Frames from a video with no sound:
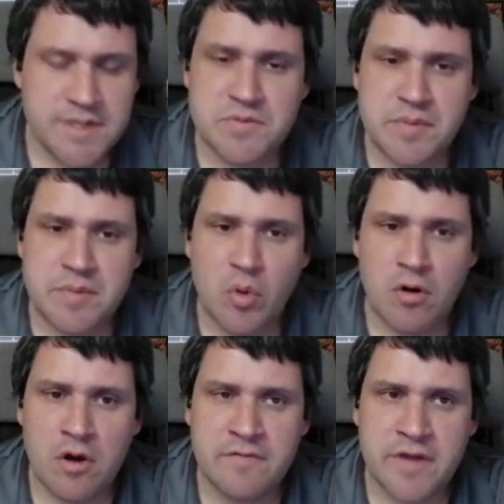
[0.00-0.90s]
this would be
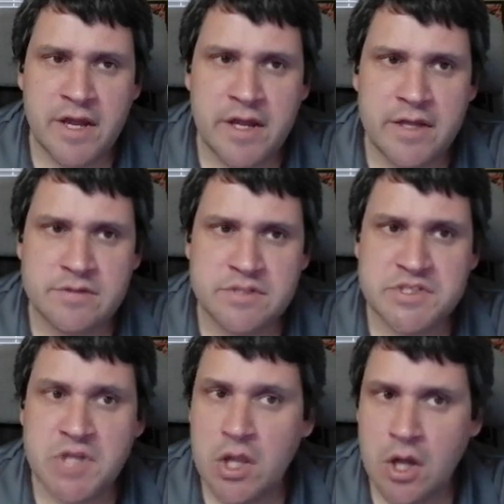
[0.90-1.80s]
more of a
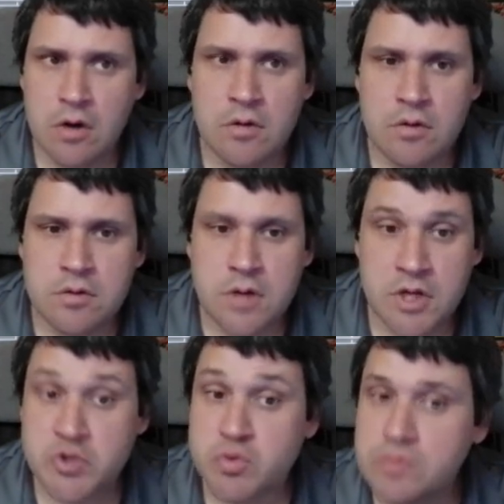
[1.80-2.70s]

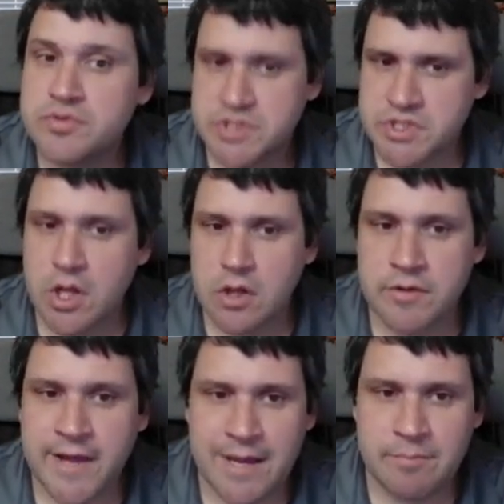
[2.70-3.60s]
true solo
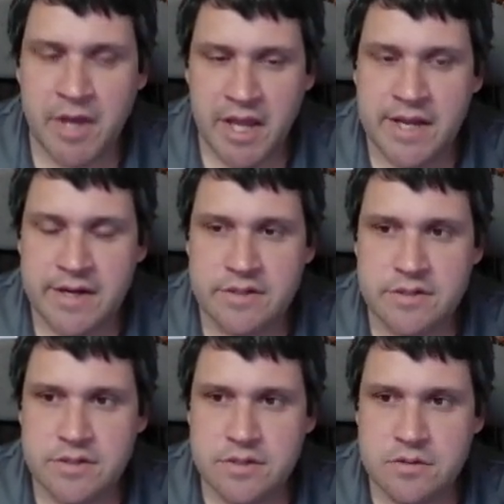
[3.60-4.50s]
campaign
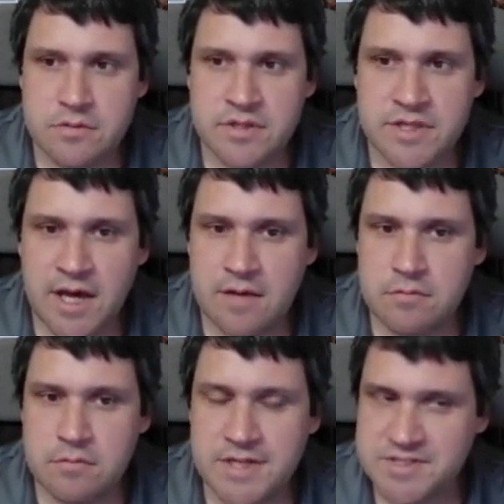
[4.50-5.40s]
without
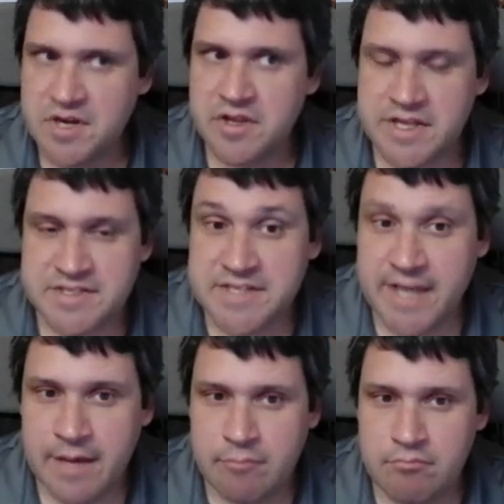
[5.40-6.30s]
necessarily a
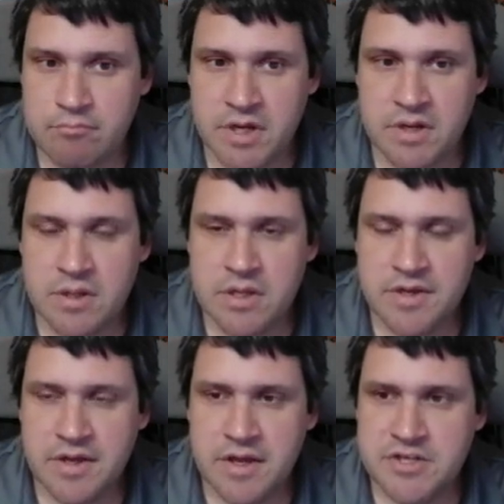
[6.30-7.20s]
DM, but
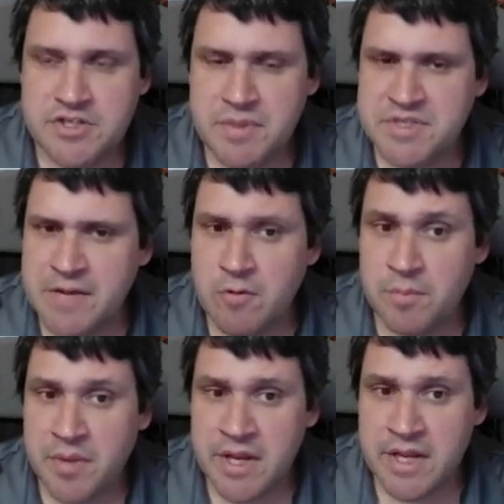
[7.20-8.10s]
GPT
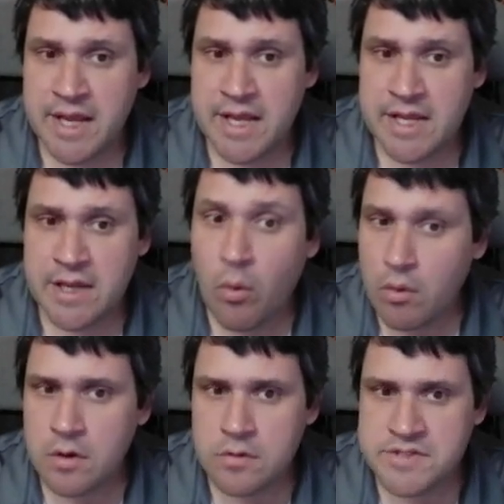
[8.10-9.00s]
would be a
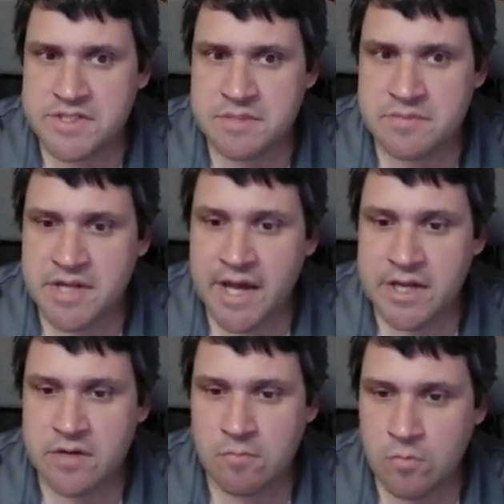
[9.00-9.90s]
oracle system that I
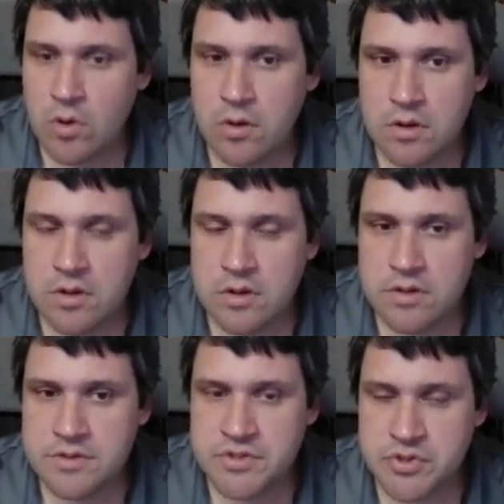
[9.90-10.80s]
can roll
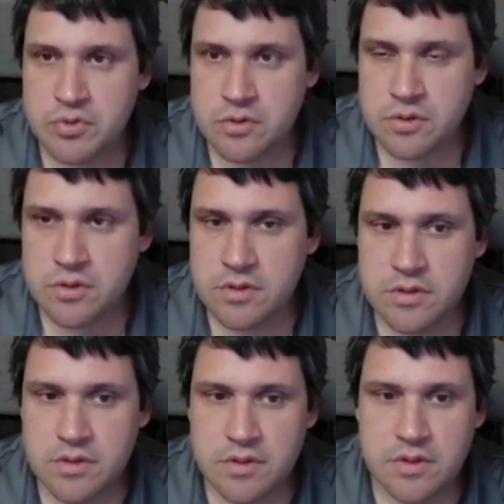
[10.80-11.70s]
to.
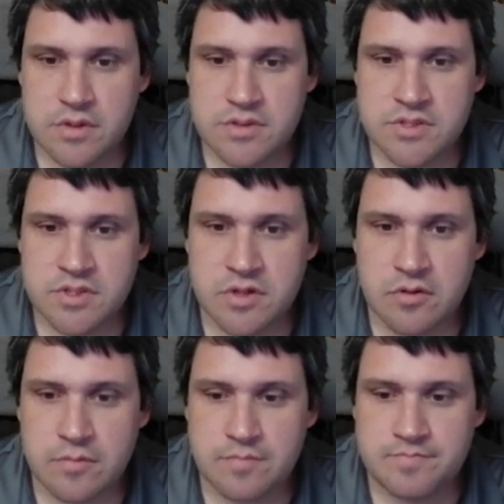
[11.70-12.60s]
So